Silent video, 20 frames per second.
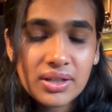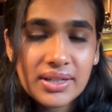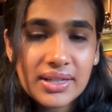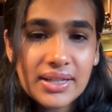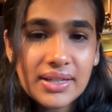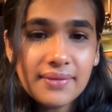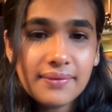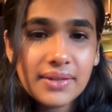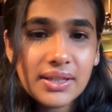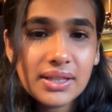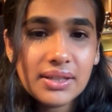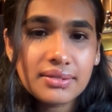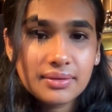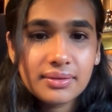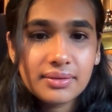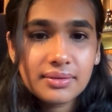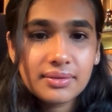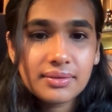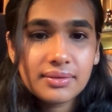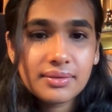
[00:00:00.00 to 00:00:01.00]
Kiwi.
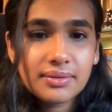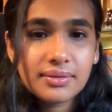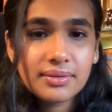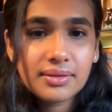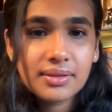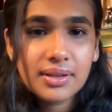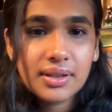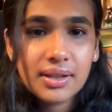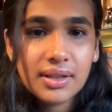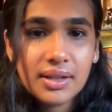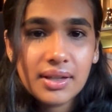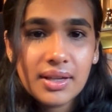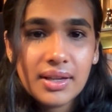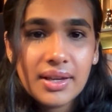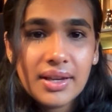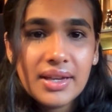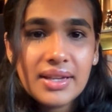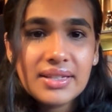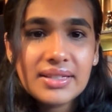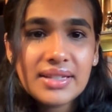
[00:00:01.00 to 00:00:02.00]

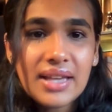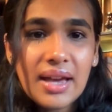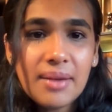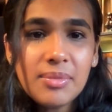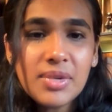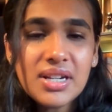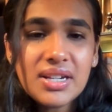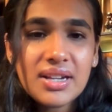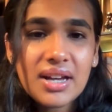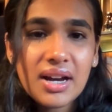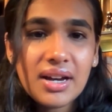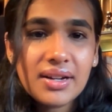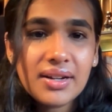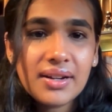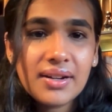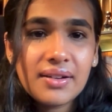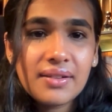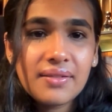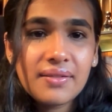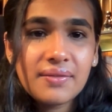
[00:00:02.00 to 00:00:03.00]
Sam and
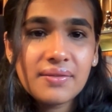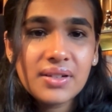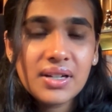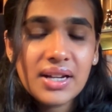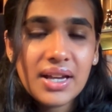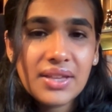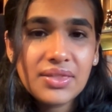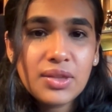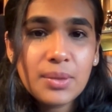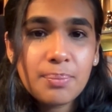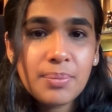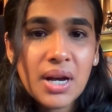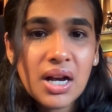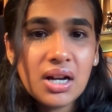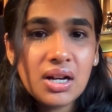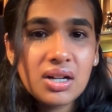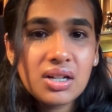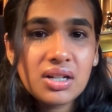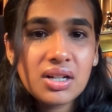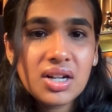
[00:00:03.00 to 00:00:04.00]
Dara were at the
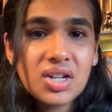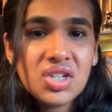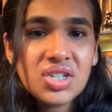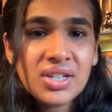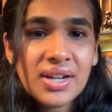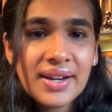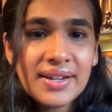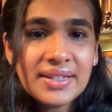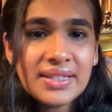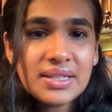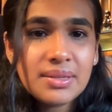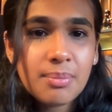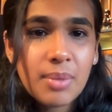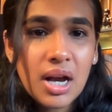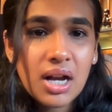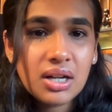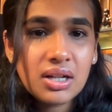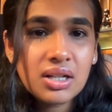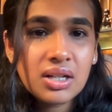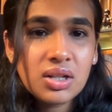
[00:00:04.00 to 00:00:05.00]
park. A shiny
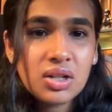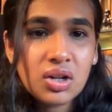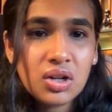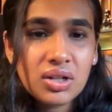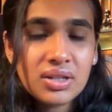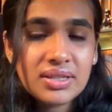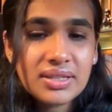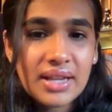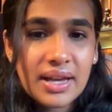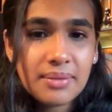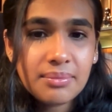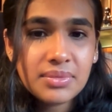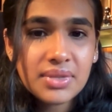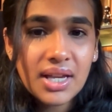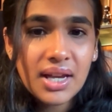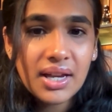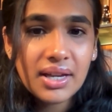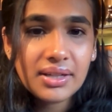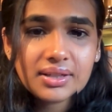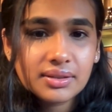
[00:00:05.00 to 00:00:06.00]
sparkle caught Sam's
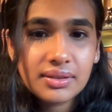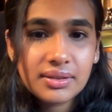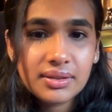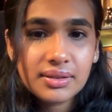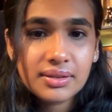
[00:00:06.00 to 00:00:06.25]
eye.